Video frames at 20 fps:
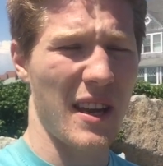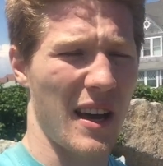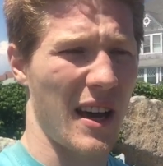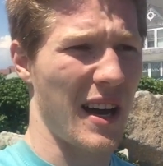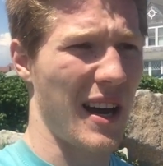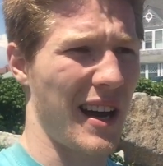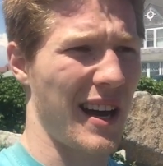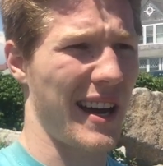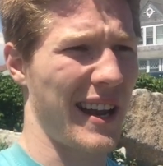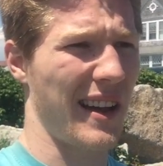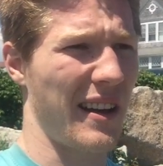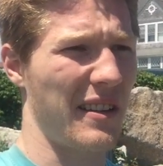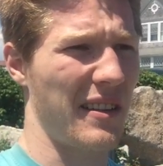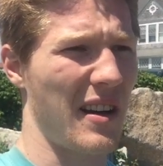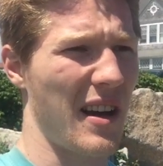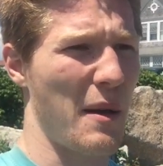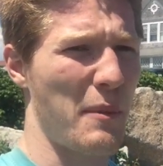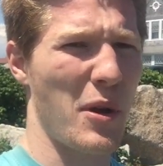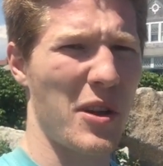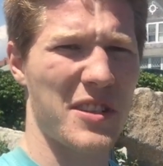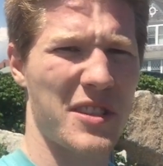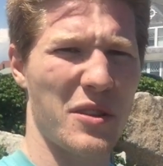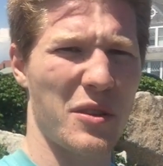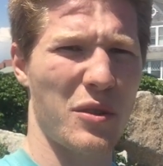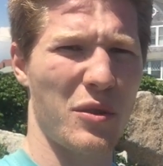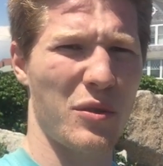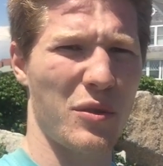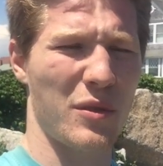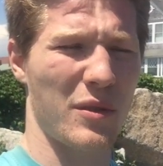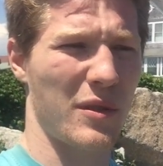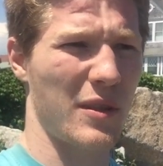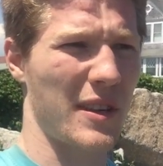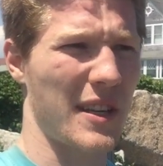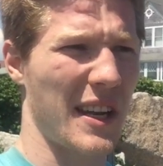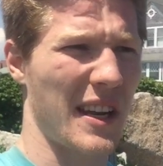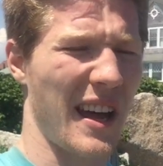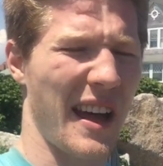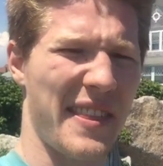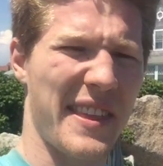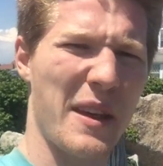and I'm also
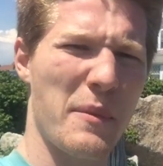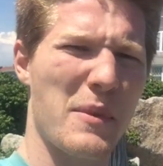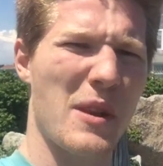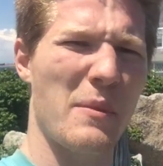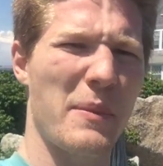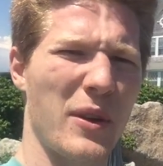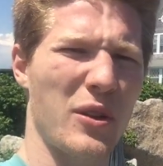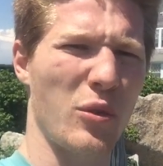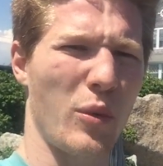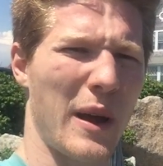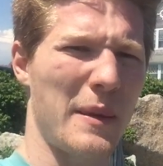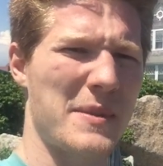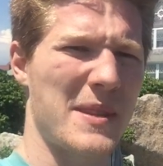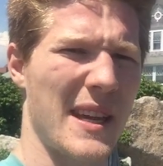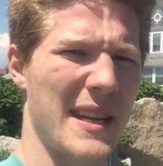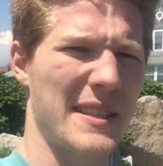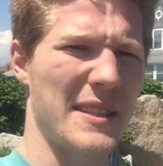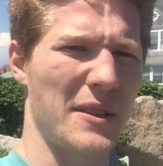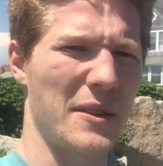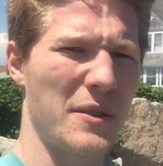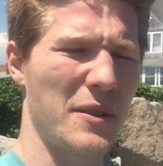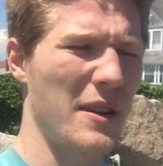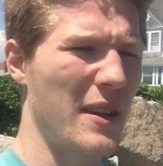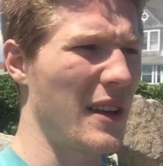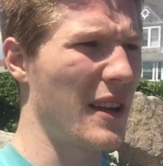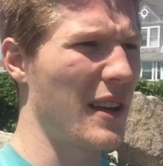gonna, I think I'm gonna build a website too.